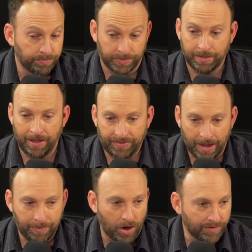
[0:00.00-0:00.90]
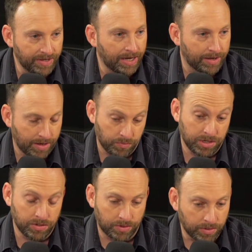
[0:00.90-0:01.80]
Think about that part of it. And, and
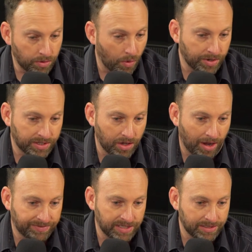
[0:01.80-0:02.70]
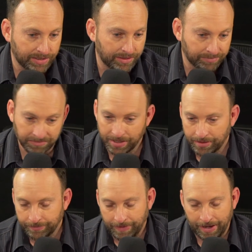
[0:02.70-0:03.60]
when you, you go into the offseason, and
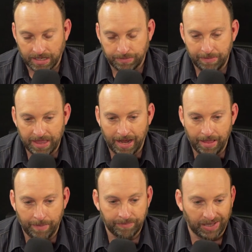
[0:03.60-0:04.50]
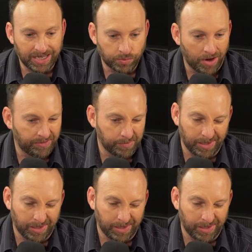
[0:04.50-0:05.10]
I guess maybe that, that plays well for the